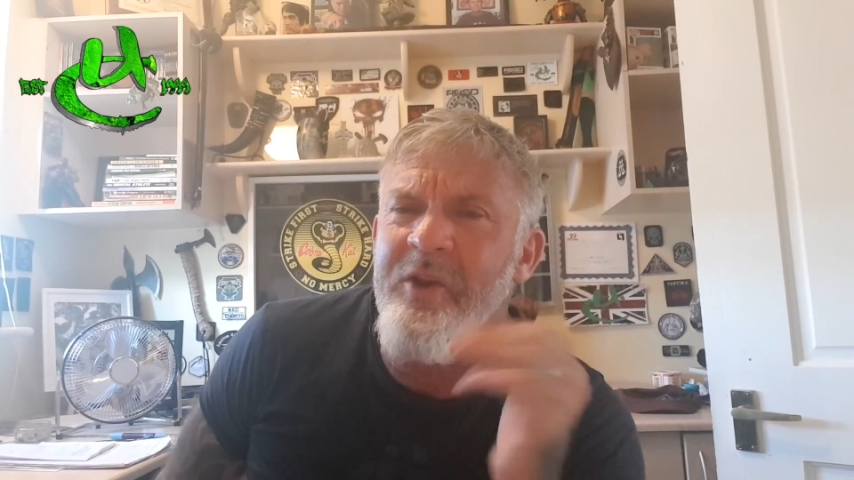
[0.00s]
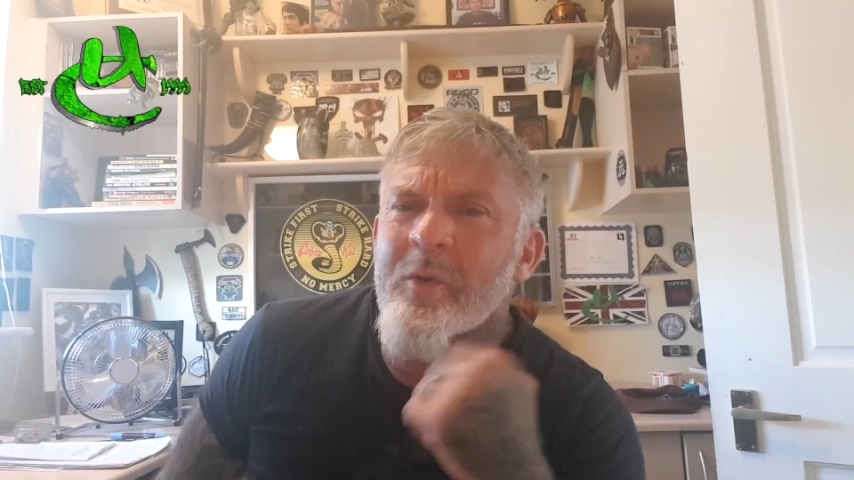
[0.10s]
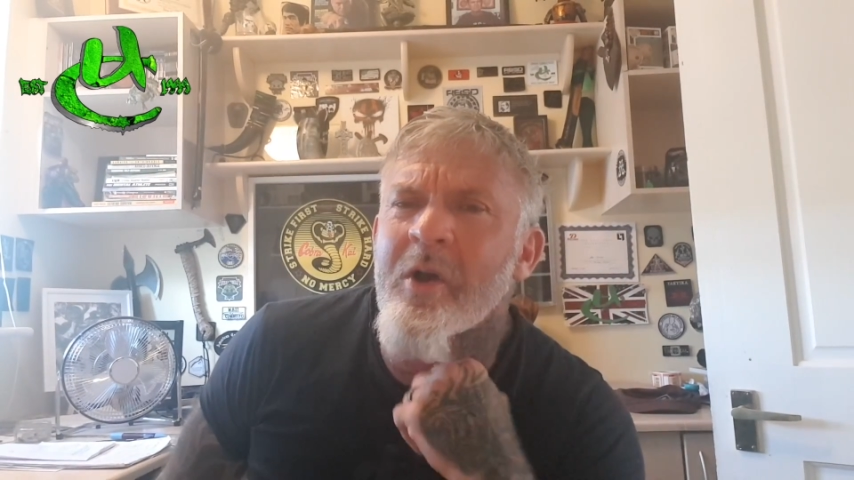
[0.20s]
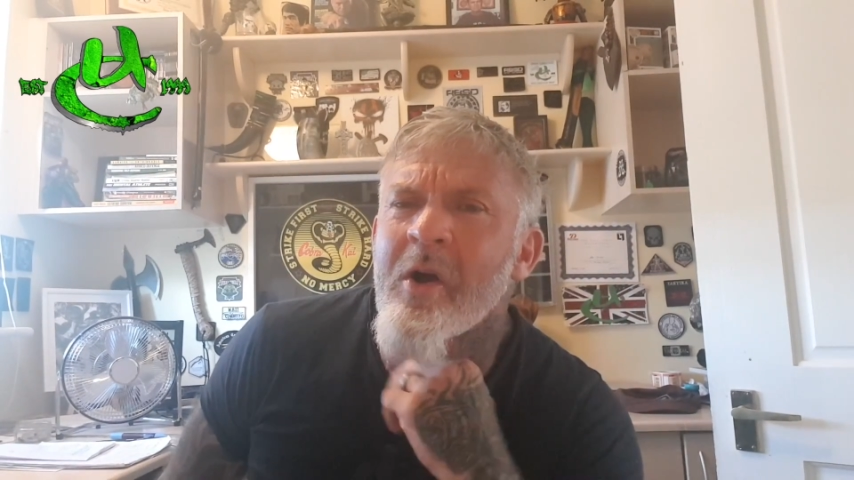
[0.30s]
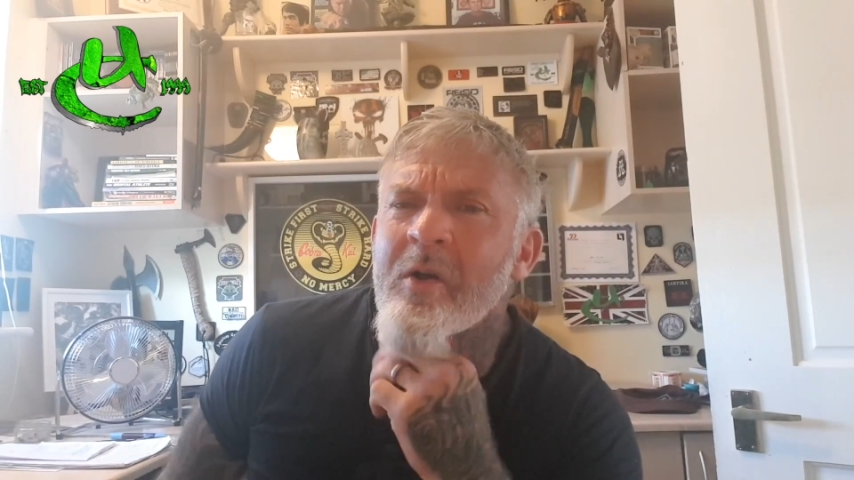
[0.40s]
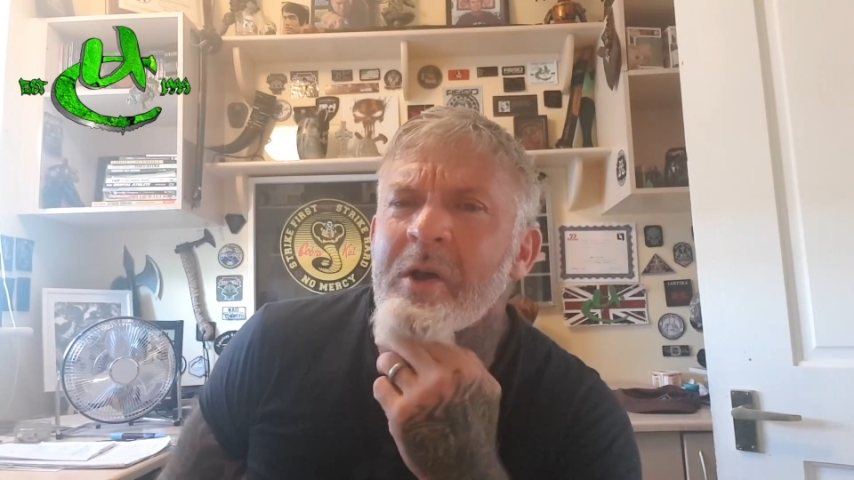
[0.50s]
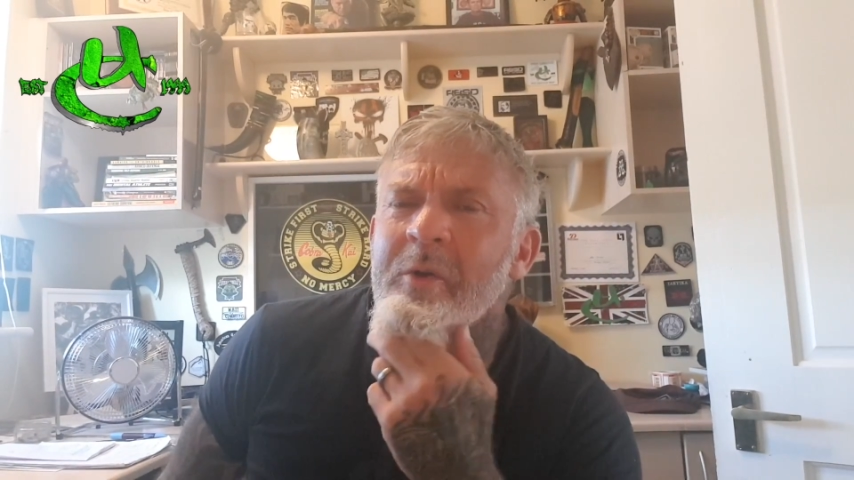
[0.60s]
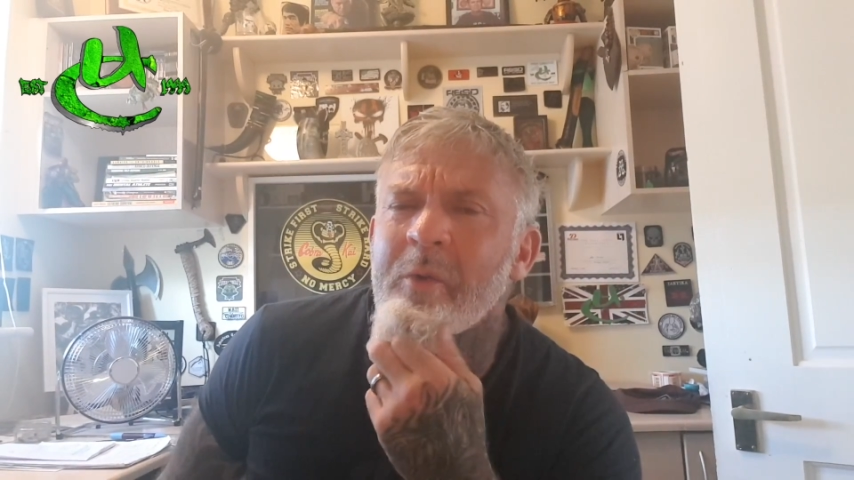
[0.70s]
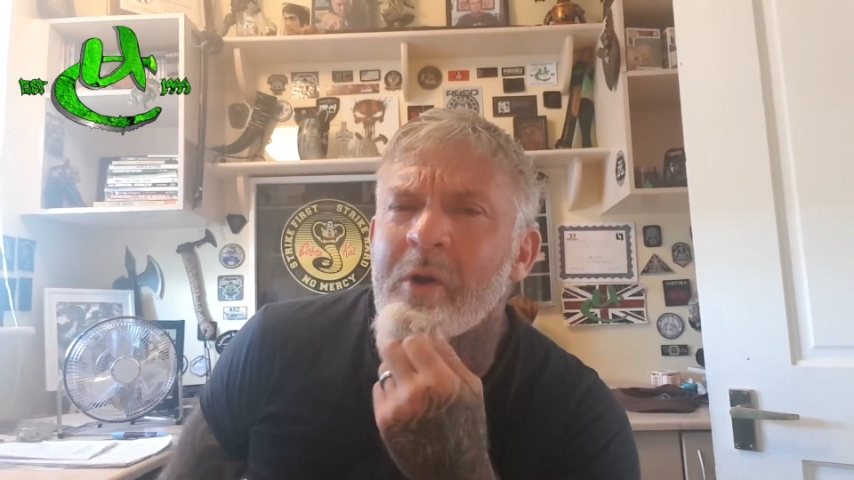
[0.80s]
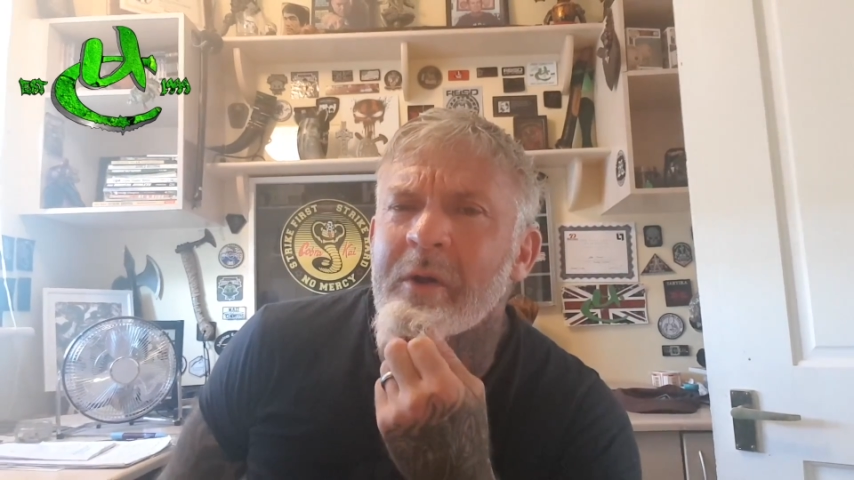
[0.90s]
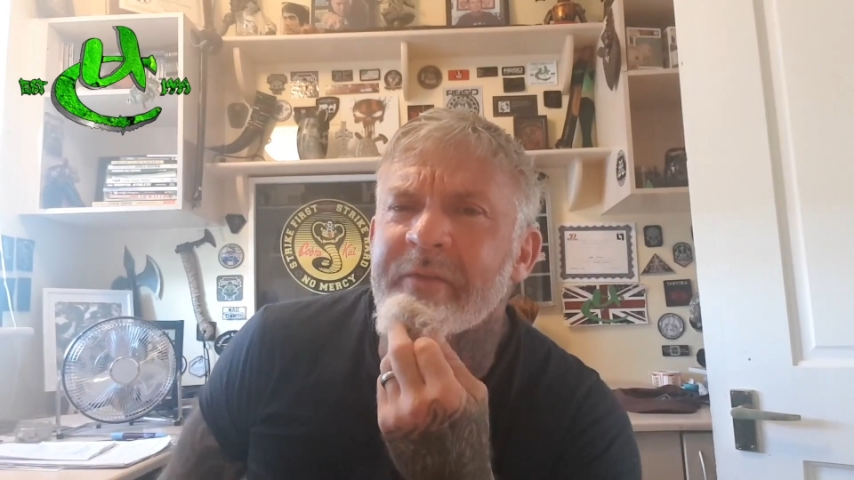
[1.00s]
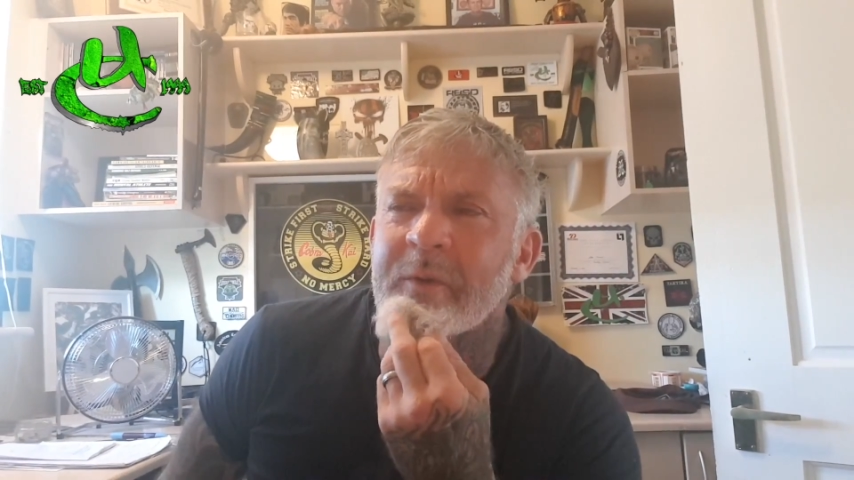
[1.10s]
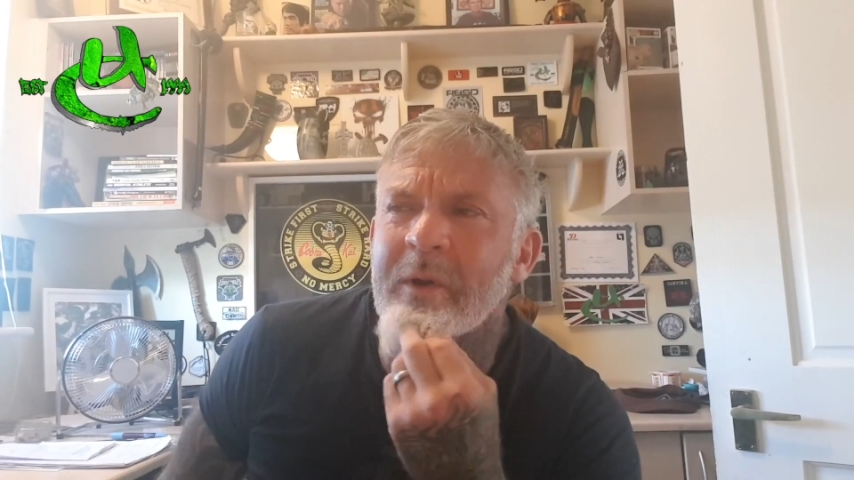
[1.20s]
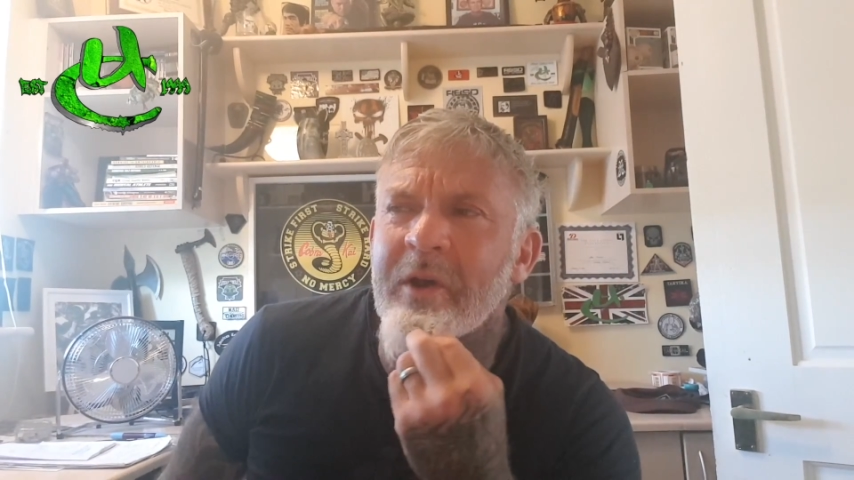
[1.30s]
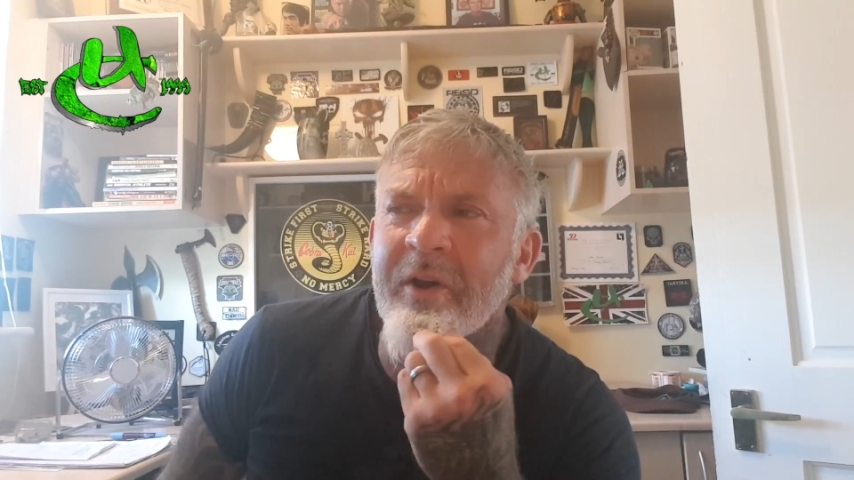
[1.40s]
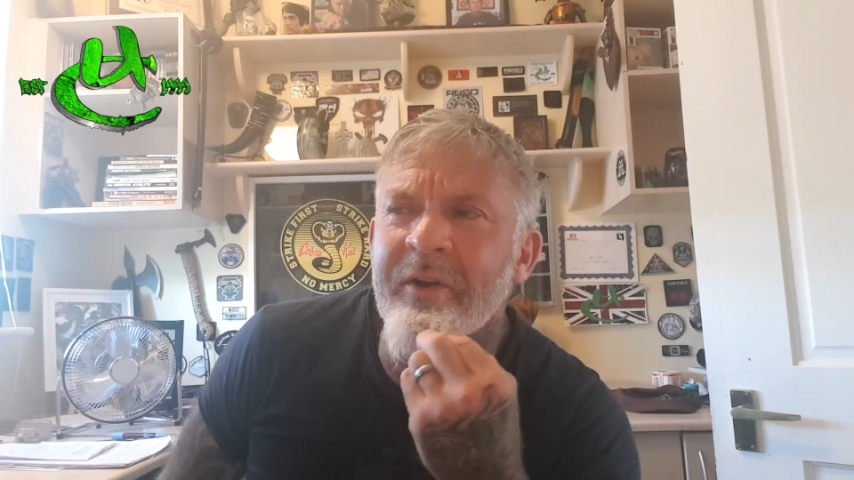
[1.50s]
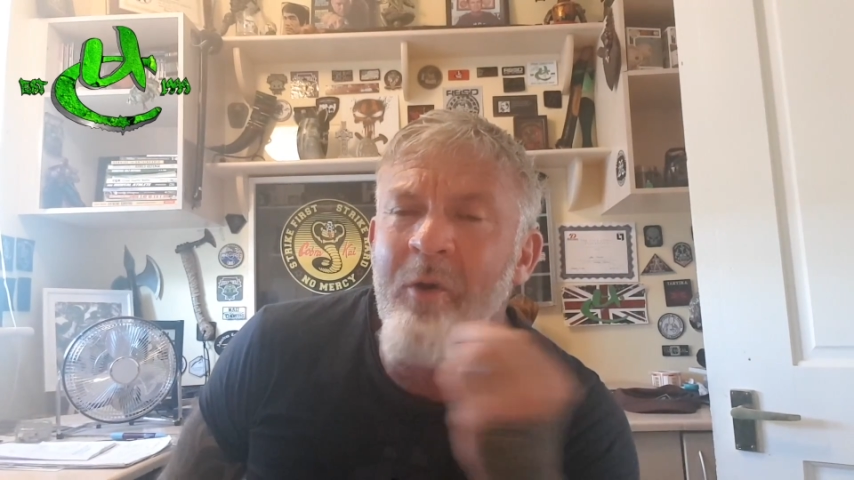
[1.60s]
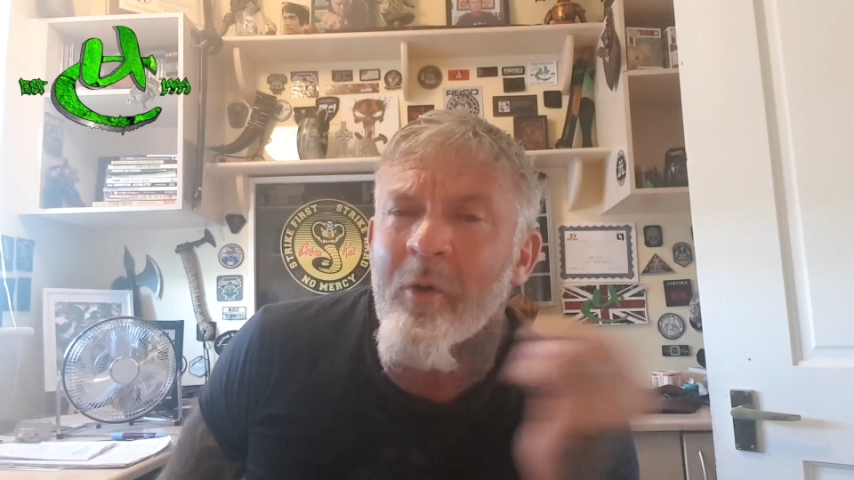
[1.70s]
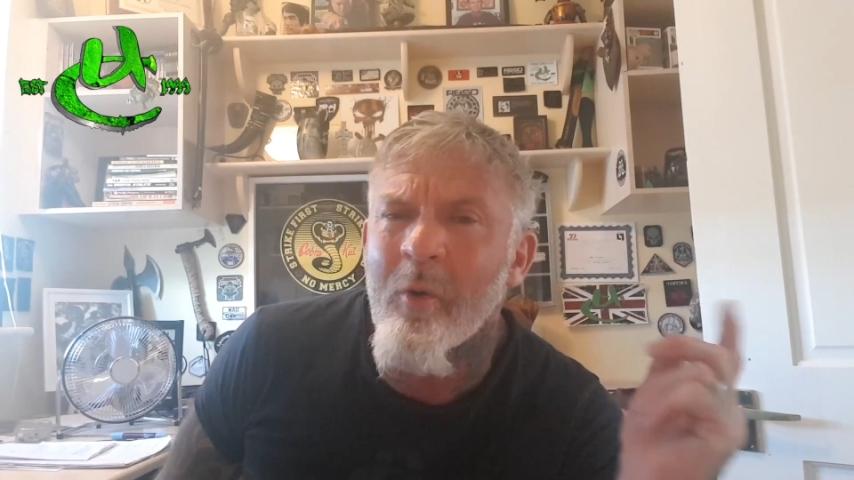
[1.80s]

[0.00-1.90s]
You can't go wrong if you learn